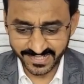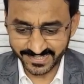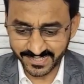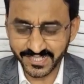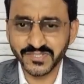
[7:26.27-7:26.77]

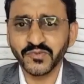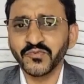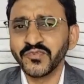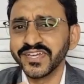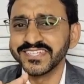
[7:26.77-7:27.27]
in this
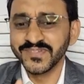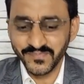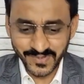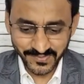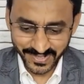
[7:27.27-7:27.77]
very
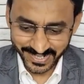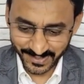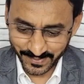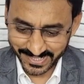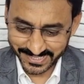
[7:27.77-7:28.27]
simplified
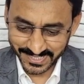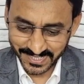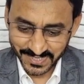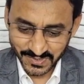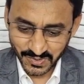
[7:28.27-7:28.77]
image.
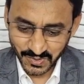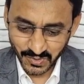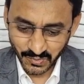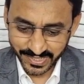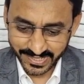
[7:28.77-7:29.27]
So
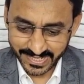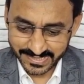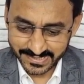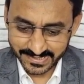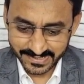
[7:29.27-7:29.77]
we can
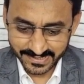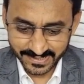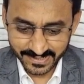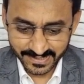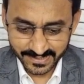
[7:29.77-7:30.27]
see
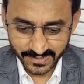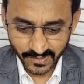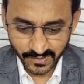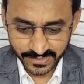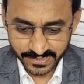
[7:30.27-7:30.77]
here the
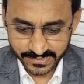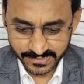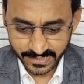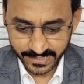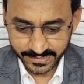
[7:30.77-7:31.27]
on each
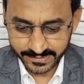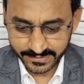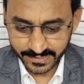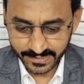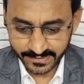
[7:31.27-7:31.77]
side, these
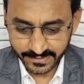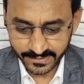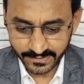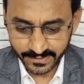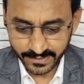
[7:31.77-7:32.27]
are
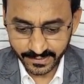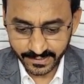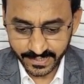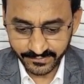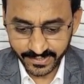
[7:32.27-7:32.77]
the
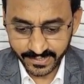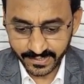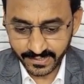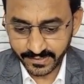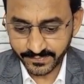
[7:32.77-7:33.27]

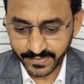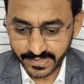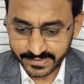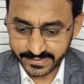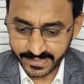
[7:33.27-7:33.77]
clavicle,
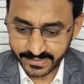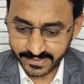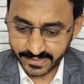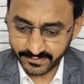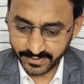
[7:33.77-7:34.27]
then
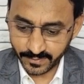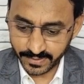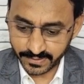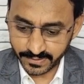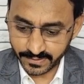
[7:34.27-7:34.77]
here will be
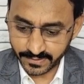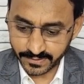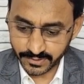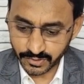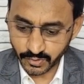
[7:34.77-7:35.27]
the
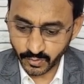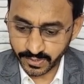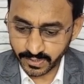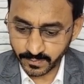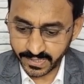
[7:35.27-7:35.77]

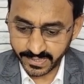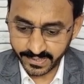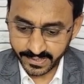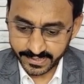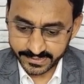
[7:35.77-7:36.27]
shoulder
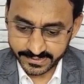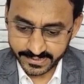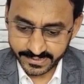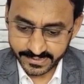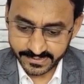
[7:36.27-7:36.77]
blade,
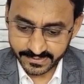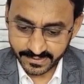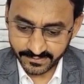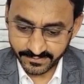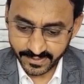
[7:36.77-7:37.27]
these
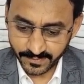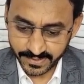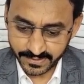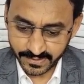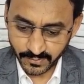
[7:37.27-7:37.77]
will be
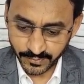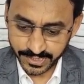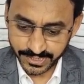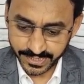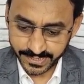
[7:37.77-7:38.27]
the
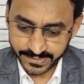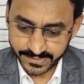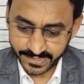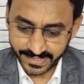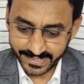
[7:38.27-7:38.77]
which
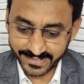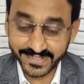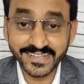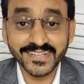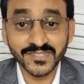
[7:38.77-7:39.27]
ends,
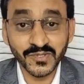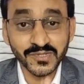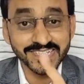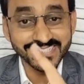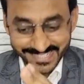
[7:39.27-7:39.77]
anterior. So
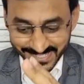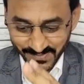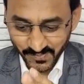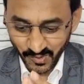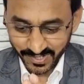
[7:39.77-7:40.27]
this is
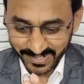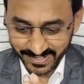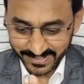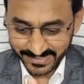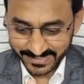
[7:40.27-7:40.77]

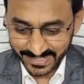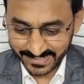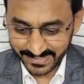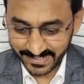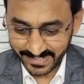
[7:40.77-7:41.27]
important, these are
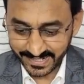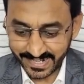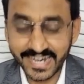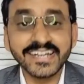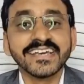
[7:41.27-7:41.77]
the
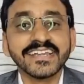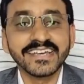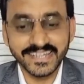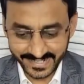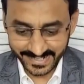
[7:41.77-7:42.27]

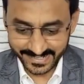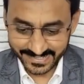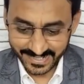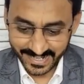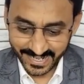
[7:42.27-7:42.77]
anterior ends,
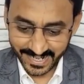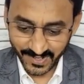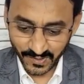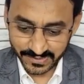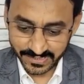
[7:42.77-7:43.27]
and
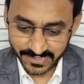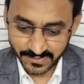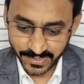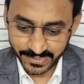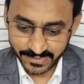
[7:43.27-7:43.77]
on this
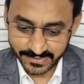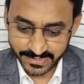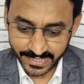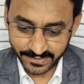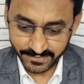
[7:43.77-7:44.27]
medial
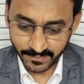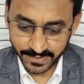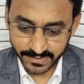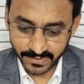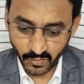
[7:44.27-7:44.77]
side will be
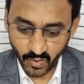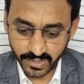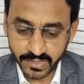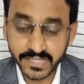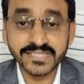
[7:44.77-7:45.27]
the
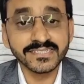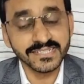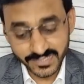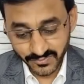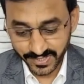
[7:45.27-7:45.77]
what,
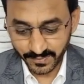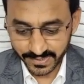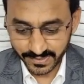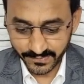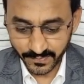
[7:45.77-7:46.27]
these will be
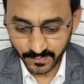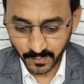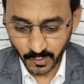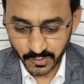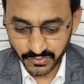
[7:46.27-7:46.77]
the
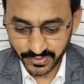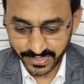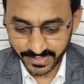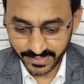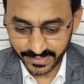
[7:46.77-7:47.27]

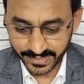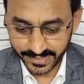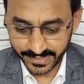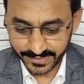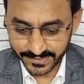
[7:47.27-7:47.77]
posterior
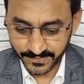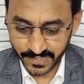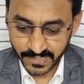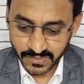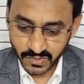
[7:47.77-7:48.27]
ends.
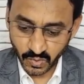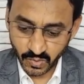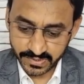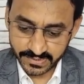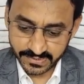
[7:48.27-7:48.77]

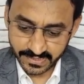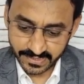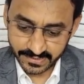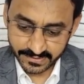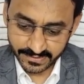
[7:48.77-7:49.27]
So these
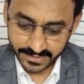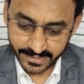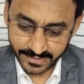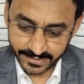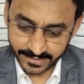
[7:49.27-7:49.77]
are the
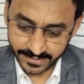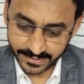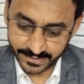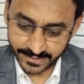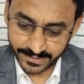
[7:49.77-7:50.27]

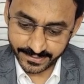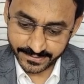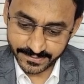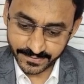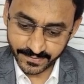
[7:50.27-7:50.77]
anterior
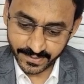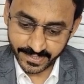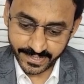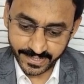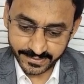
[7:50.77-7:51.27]
ends,
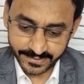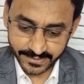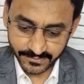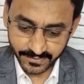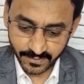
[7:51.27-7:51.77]
and
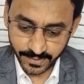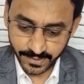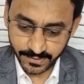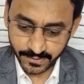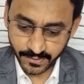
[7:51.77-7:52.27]
these will
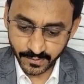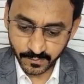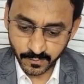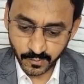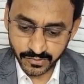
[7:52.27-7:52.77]
be
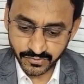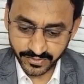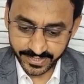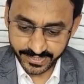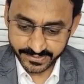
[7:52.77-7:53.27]

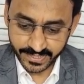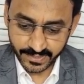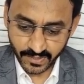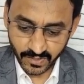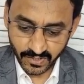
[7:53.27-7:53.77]
posterior ends,
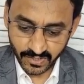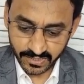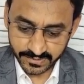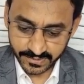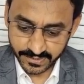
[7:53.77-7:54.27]
and
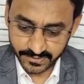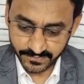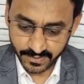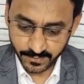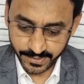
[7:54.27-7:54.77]
all these
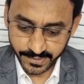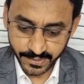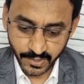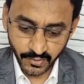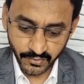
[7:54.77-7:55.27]
will be
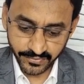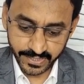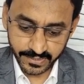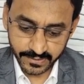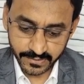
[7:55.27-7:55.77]

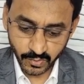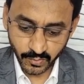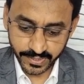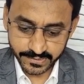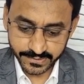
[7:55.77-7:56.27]
12
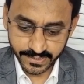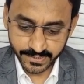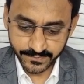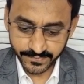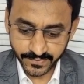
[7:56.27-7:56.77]

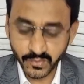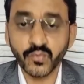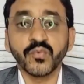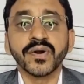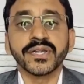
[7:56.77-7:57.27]
thoracic
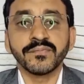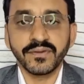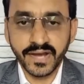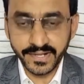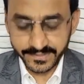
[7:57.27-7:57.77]

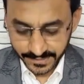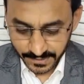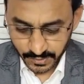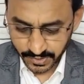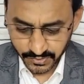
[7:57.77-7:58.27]
vertebra.
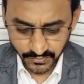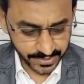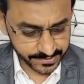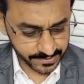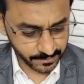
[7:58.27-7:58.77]
So this is
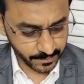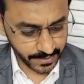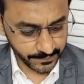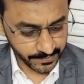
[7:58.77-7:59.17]
very simple.